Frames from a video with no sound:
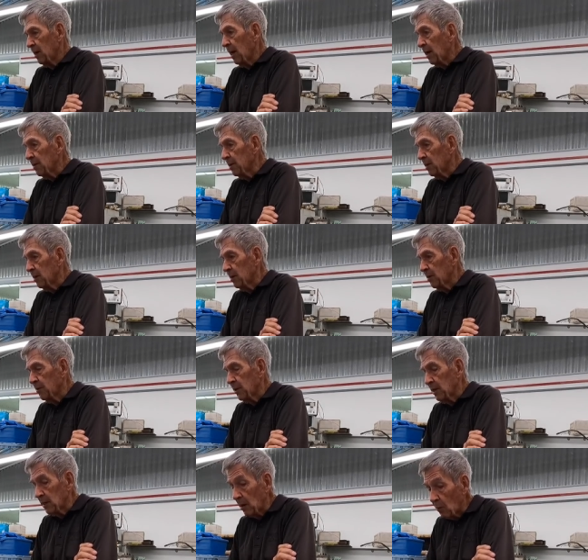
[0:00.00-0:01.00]
now then, the
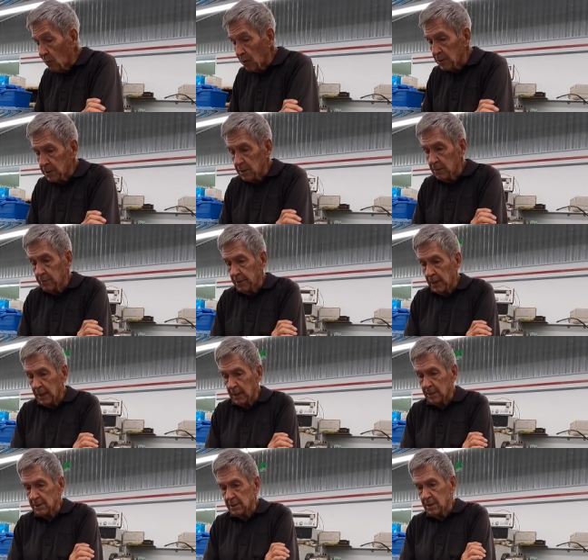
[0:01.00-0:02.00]
thing I want to do
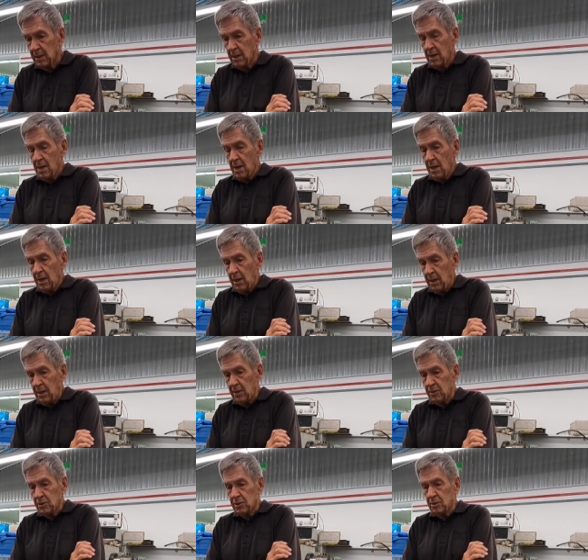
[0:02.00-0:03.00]
next
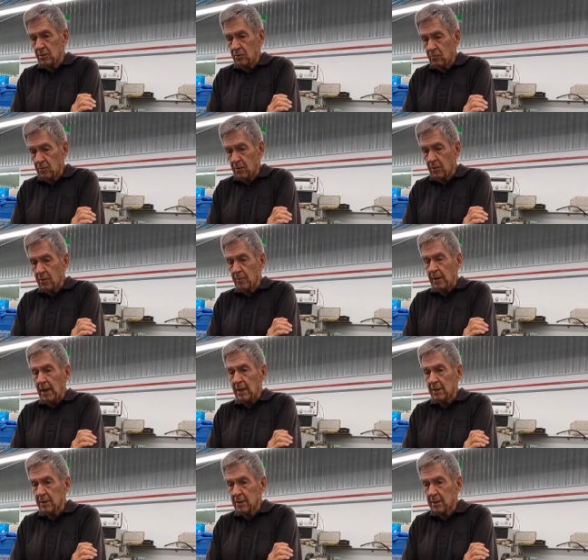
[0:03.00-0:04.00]
is to learn
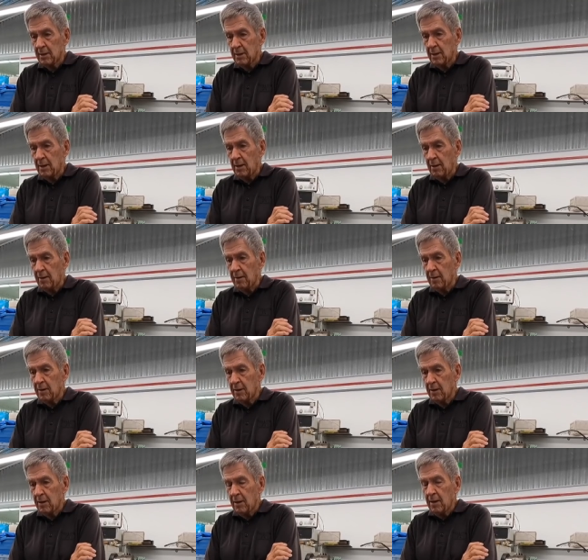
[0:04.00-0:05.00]
about Uh,
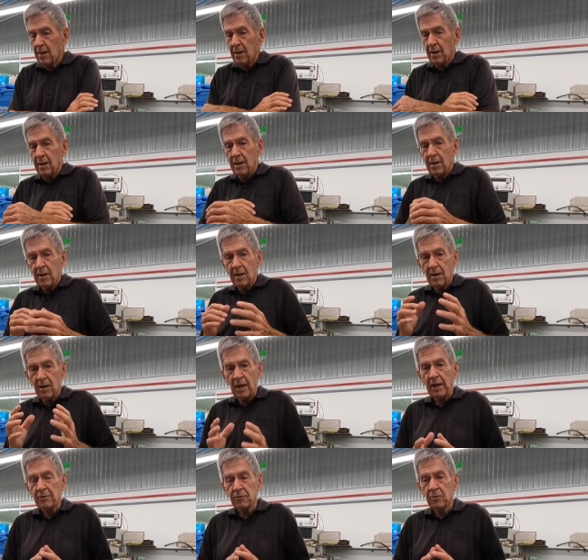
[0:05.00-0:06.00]

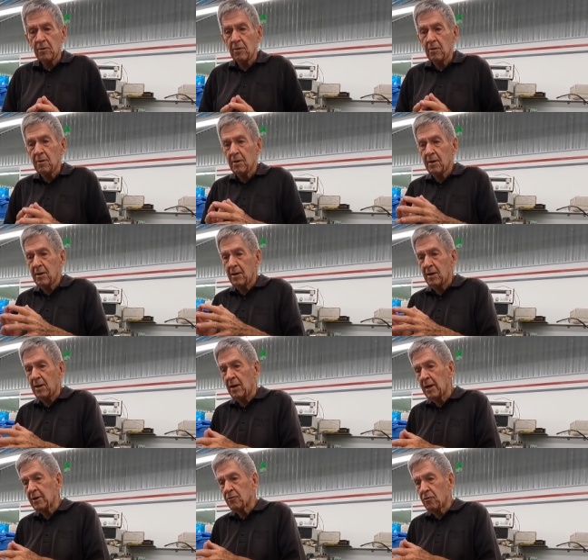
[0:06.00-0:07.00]
electrical and
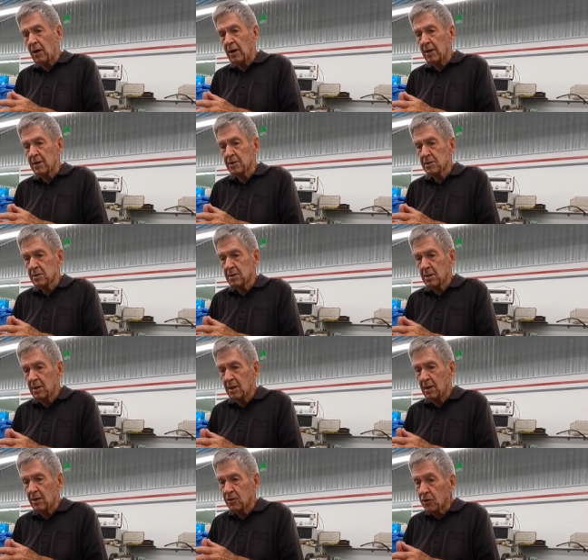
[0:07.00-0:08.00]
electronics
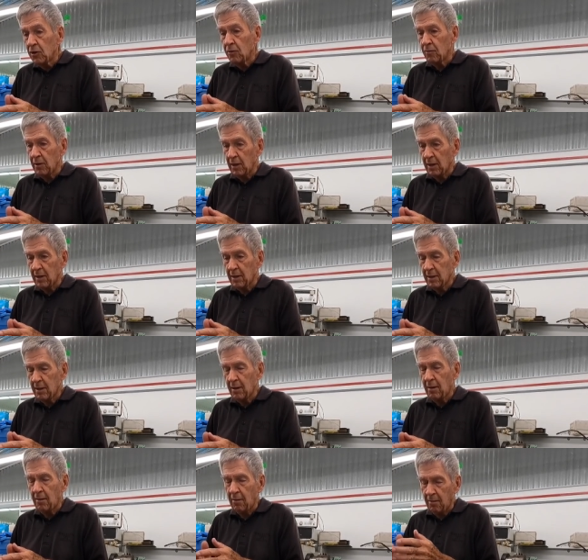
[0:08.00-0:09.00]
and tuning.
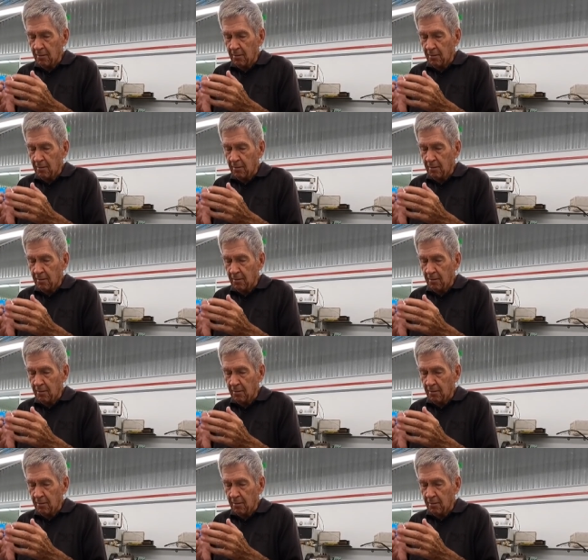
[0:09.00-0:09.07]
Oh,